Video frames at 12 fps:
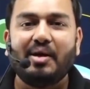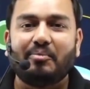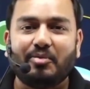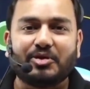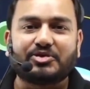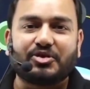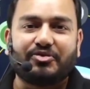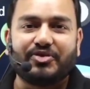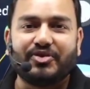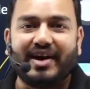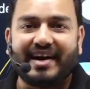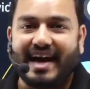Most of
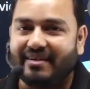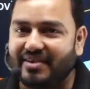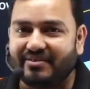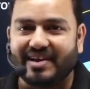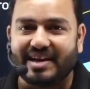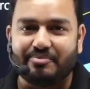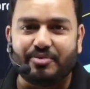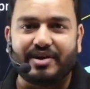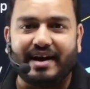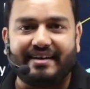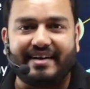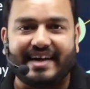you are having very poor
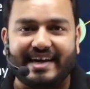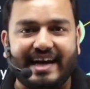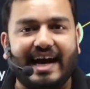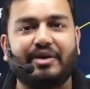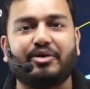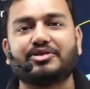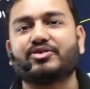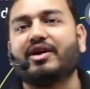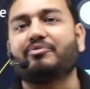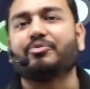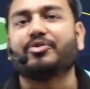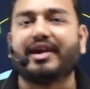handwriting. I also have
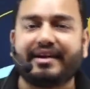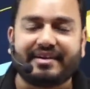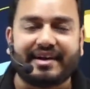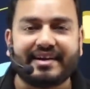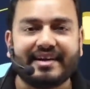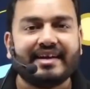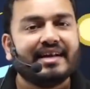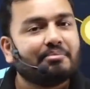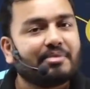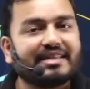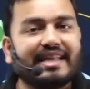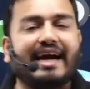poor handwriting,
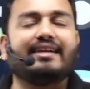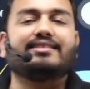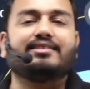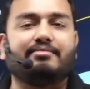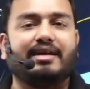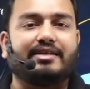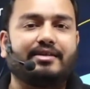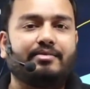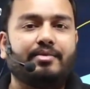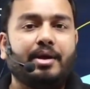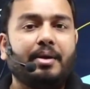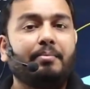but that doesn't matter.
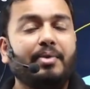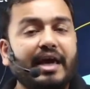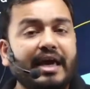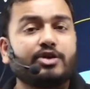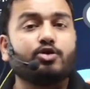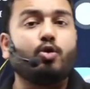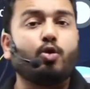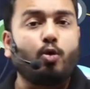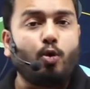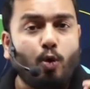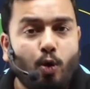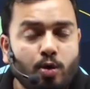Make your
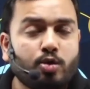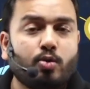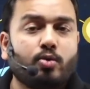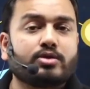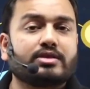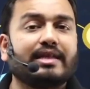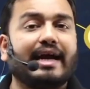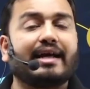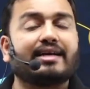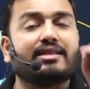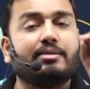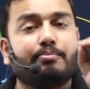own notes. That
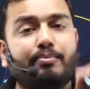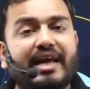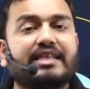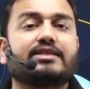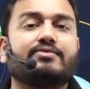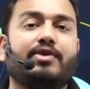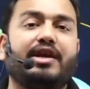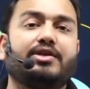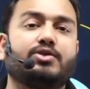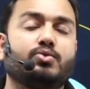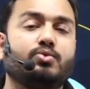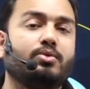are the best way
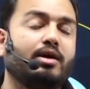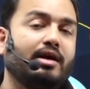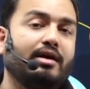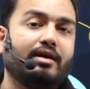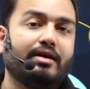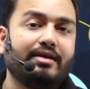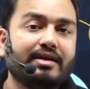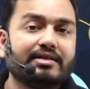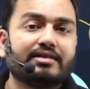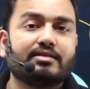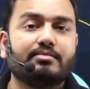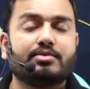to learn
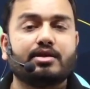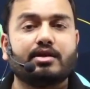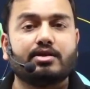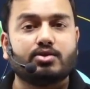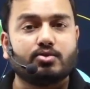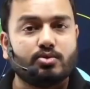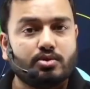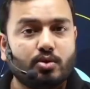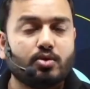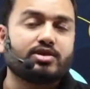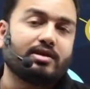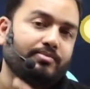something, to know
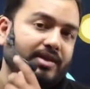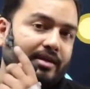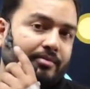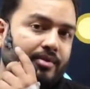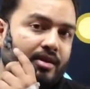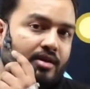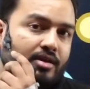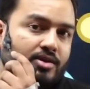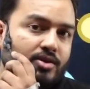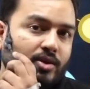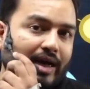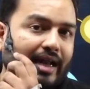something.
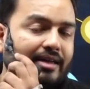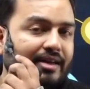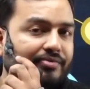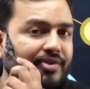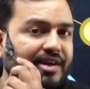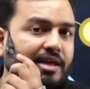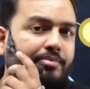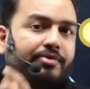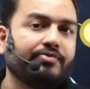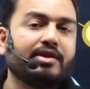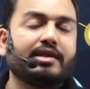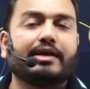So I'll definitely
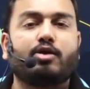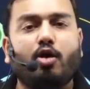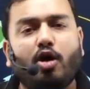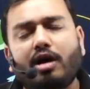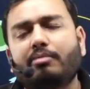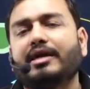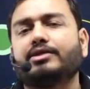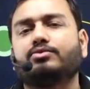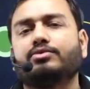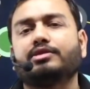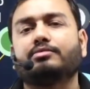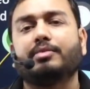prefer that all my
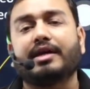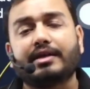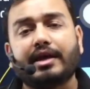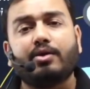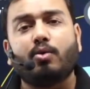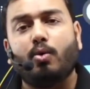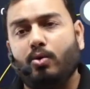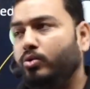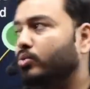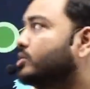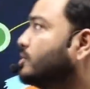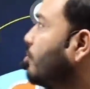students make their own notes.